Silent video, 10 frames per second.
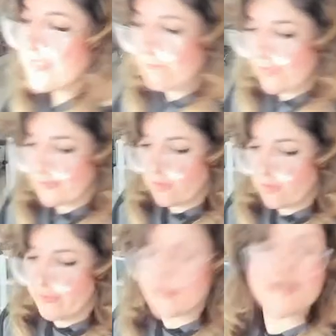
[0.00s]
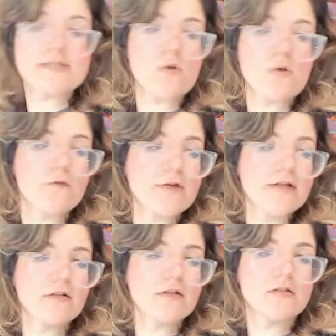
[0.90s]
a little bit of this over
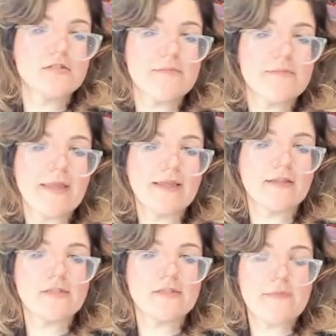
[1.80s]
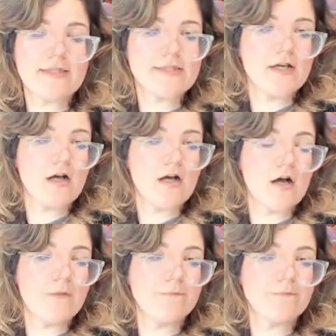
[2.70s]
it to make
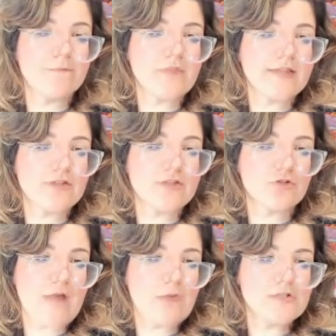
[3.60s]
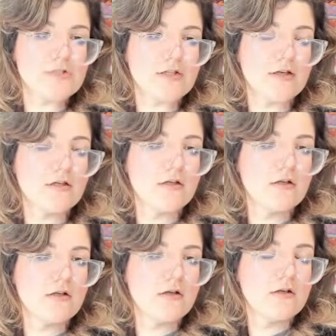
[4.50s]
the like the grout?
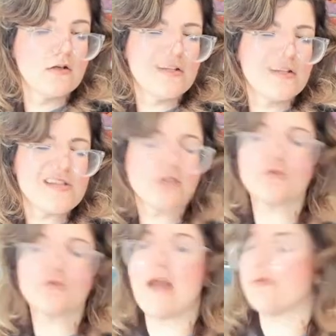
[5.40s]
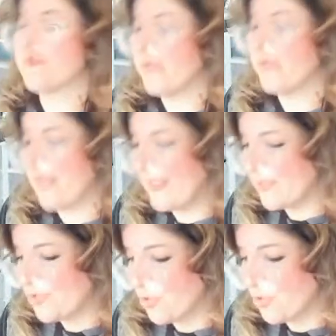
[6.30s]
It's not grout, but like
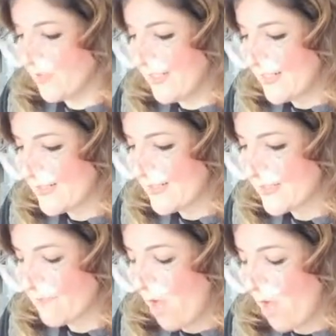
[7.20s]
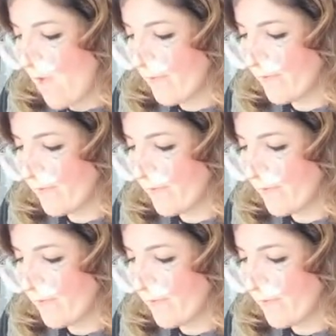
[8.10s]
the dirtiness pop.